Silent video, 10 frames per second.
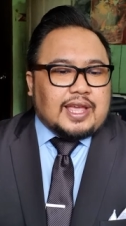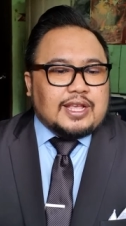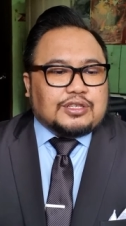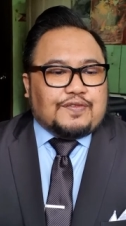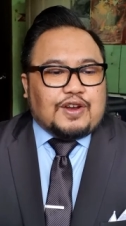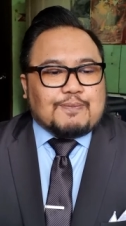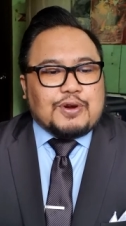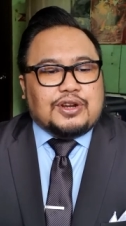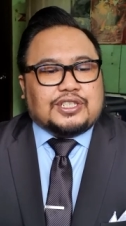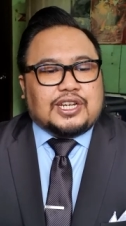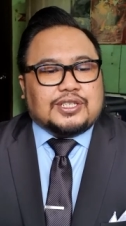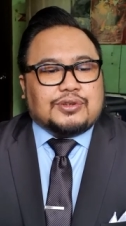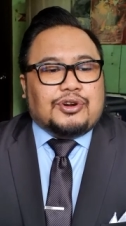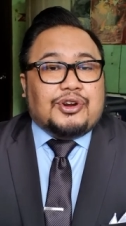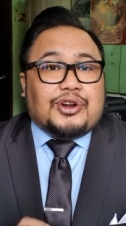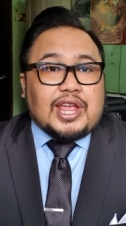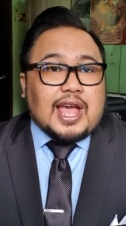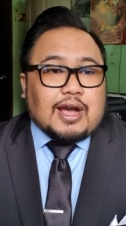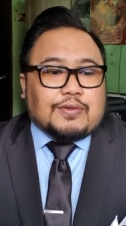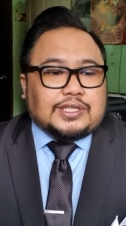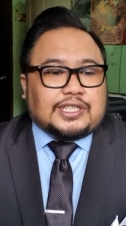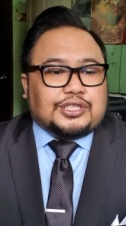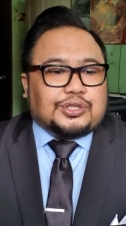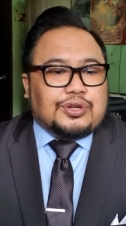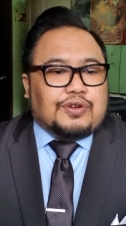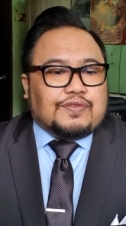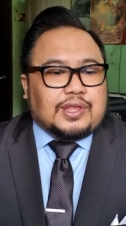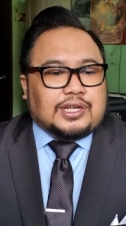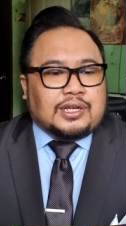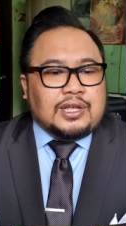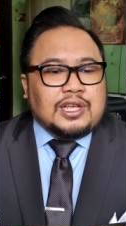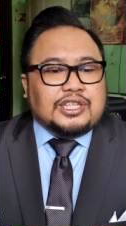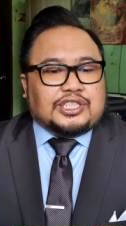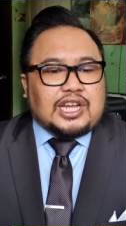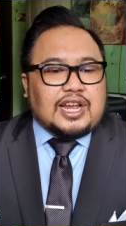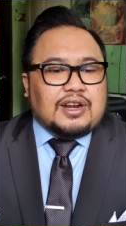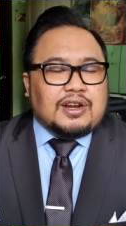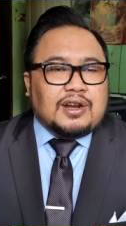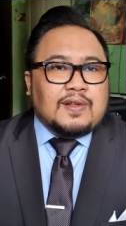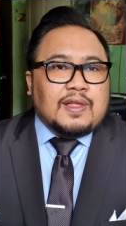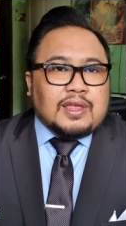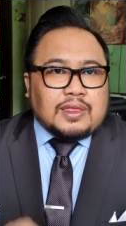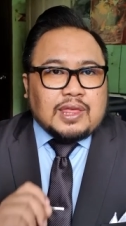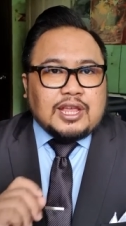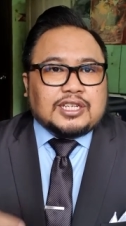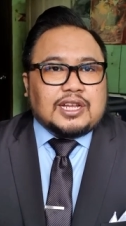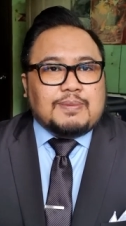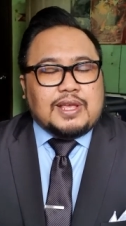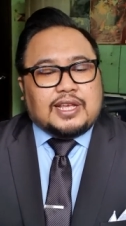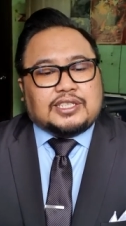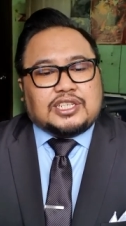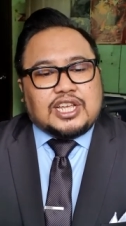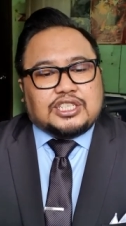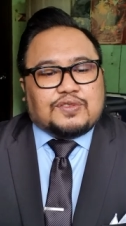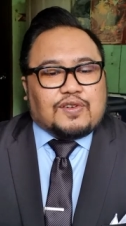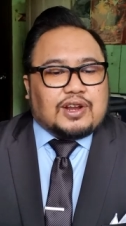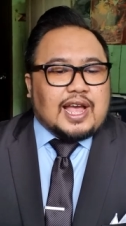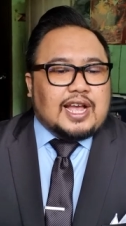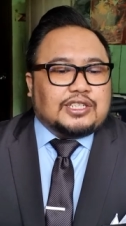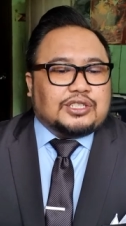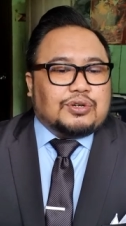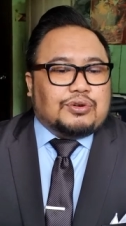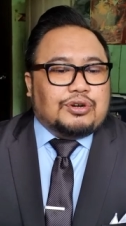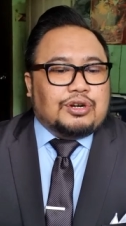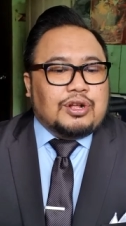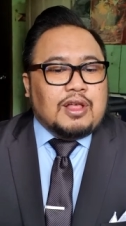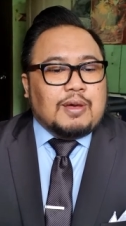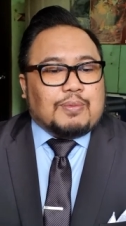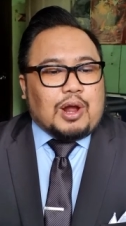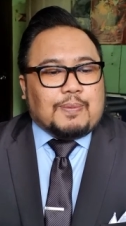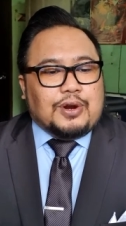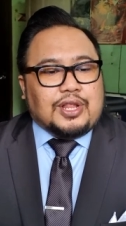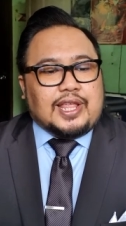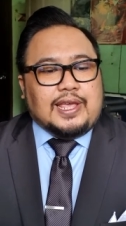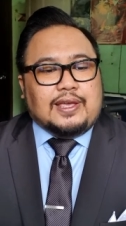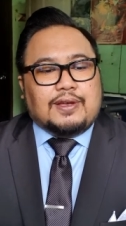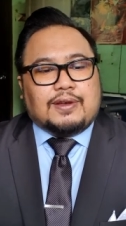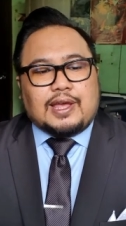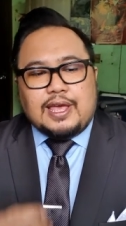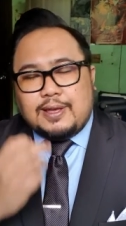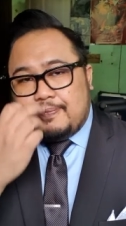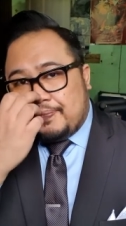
case of repurchase or reacquisition of the share, they shall be exchanged for cash or property. Okay?